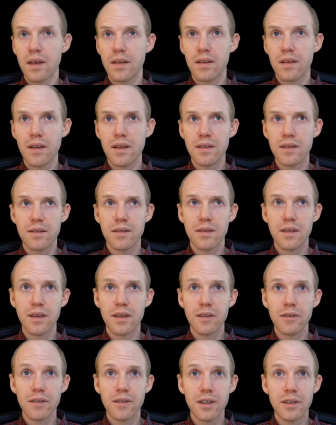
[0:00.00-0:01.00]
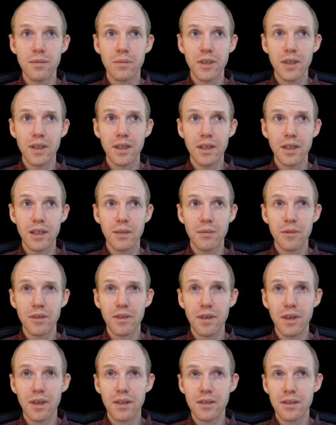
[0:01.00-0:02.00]
This is another tidbit I came
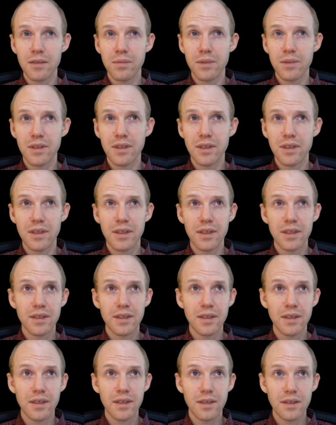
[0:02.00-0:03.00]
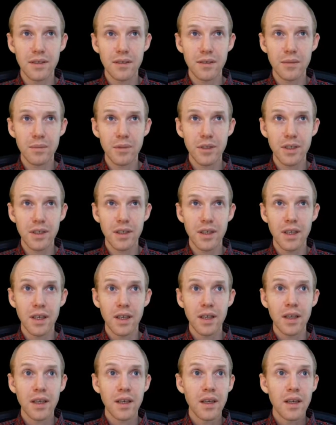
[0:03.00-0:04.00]
across. I'll put these links in the description.
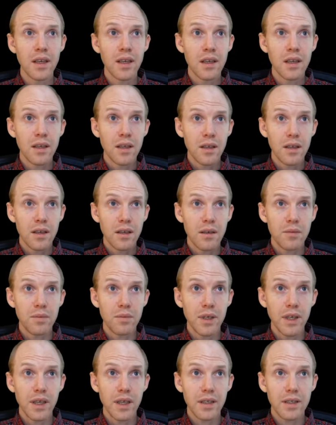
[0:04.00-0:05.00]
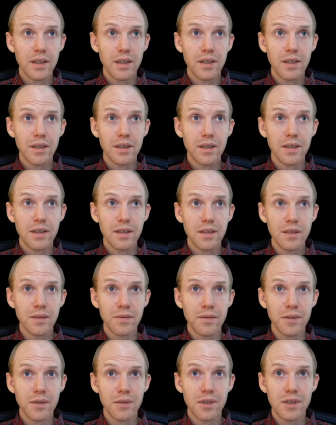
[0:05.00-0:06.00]
But
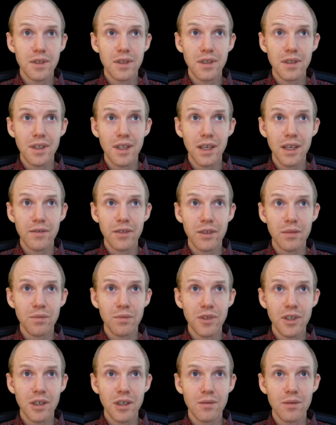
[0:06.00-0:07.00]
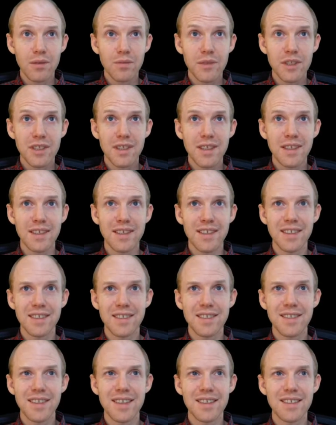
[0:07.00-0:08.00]
if you're still having problems, it
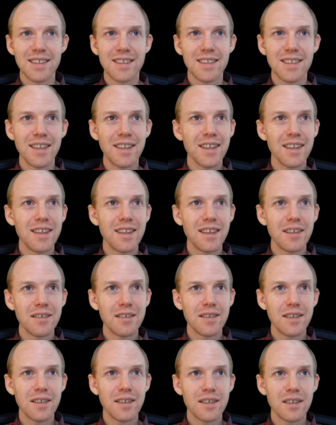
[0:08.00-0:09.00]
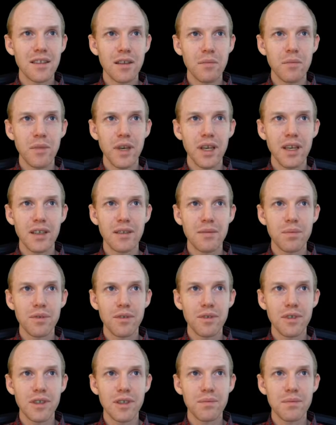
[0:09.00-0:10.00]
says that there's this command
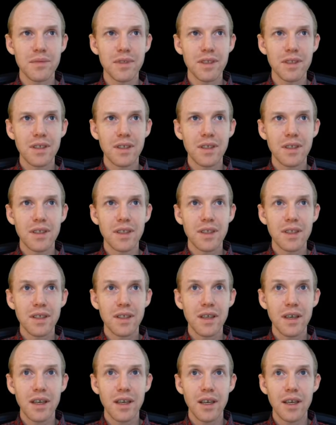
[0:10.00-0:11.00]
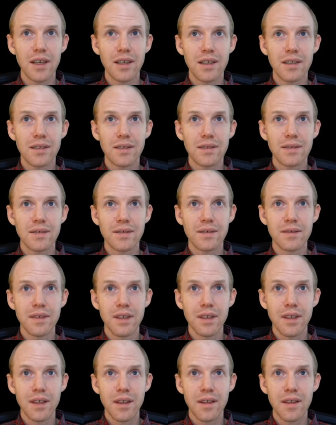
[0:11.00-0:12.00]
prompt uh,
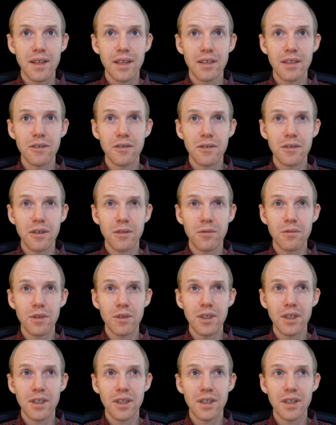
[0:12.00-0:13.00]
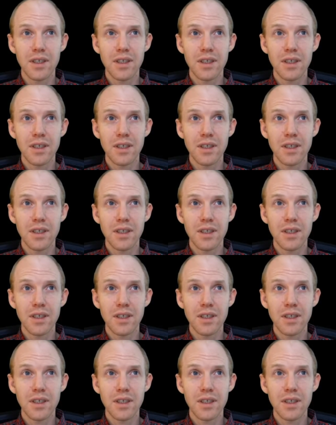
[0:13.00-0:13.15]
thing you can run